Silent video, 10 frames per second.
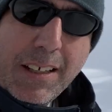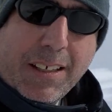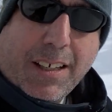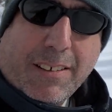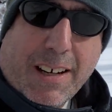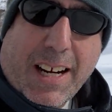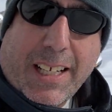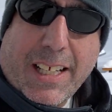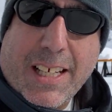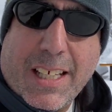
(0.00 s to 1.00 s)
All right,
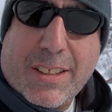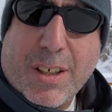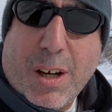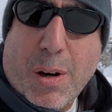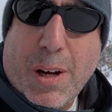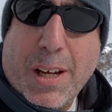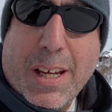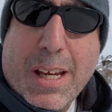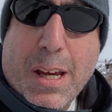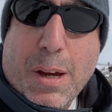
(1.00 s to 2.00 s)
so
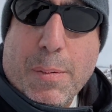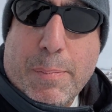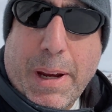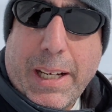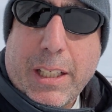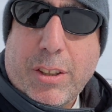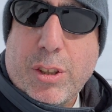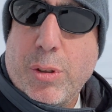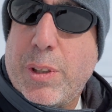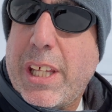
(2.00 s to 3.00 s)
made it
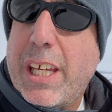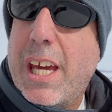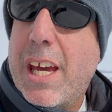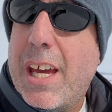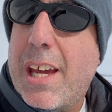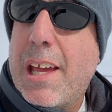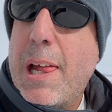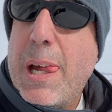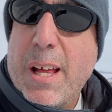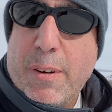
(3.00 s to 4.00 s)
to the
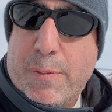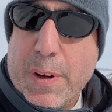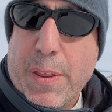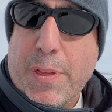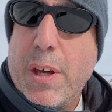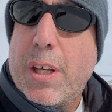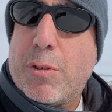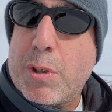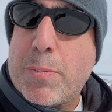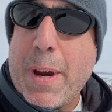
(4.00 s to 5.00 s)
fifth
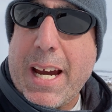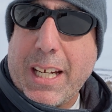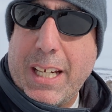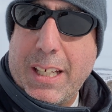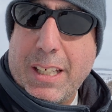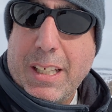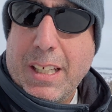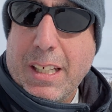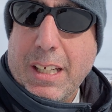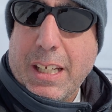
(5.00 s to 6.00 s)
switchback
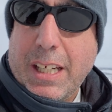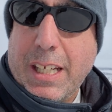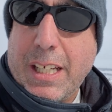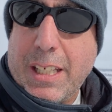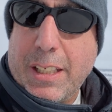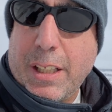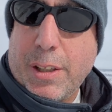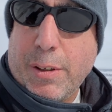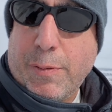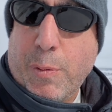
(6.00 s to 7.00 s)
and
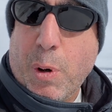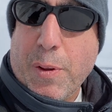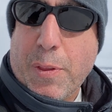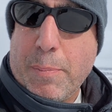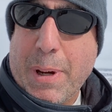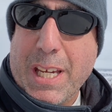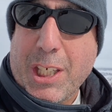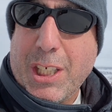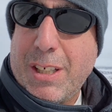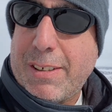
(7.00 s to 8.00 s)
the fourth
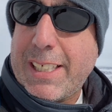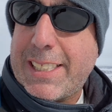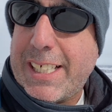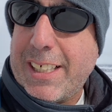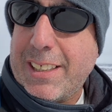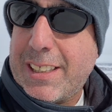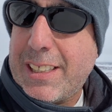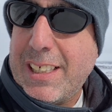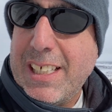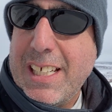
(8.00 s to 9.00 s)
bench right there
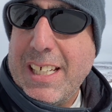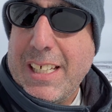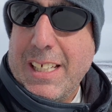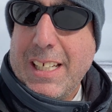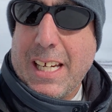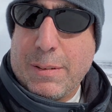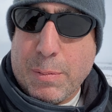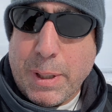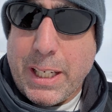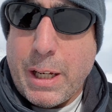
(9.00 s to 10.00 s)
as we're
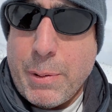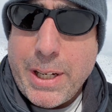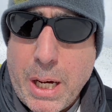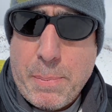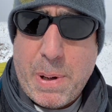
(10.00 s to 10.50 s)
making our way up.